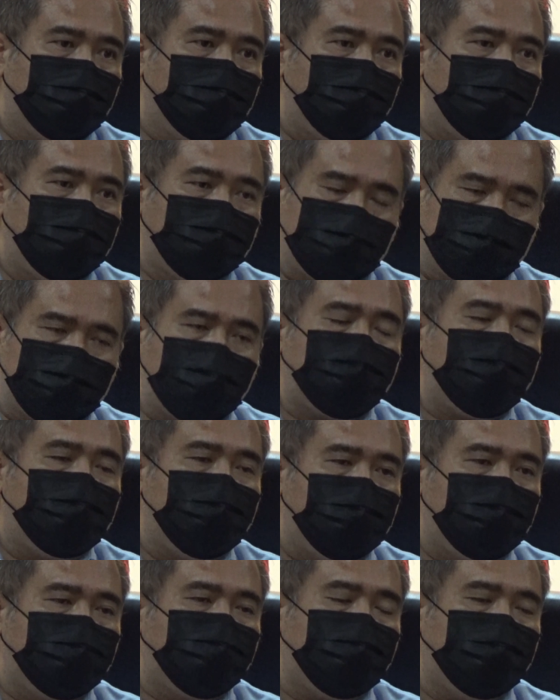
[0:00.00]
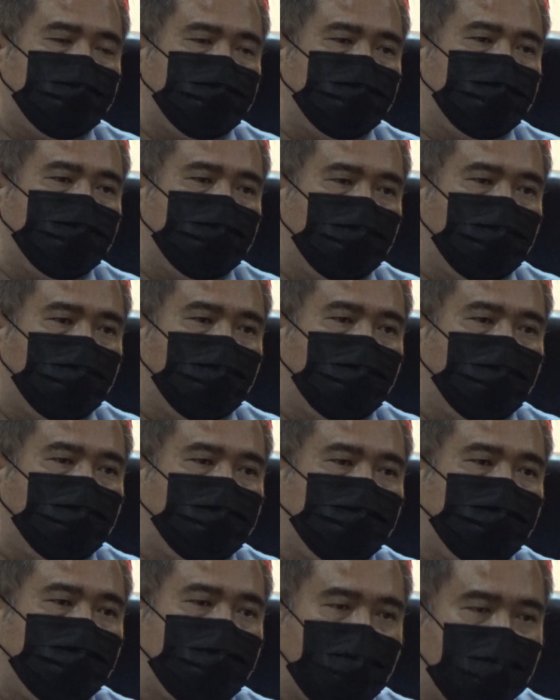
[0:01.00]
It's a central leadership
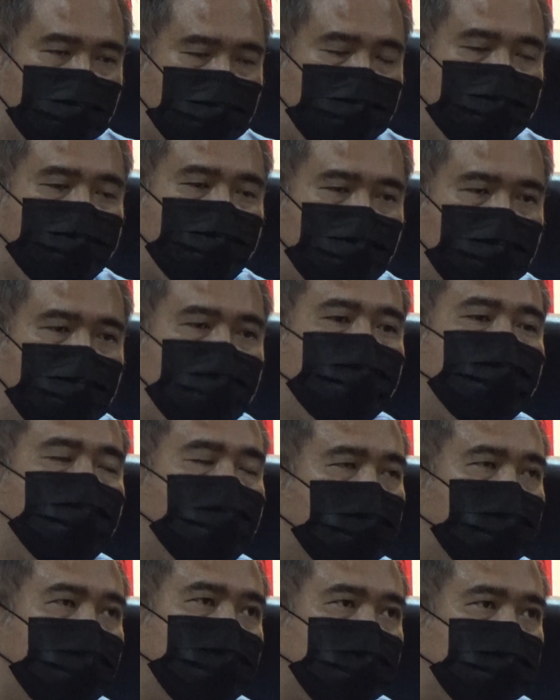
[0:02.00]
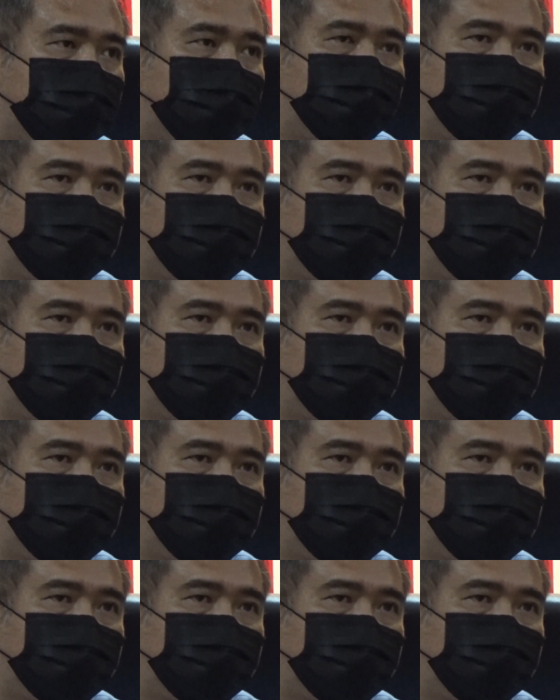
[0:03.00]
directive for him to contest.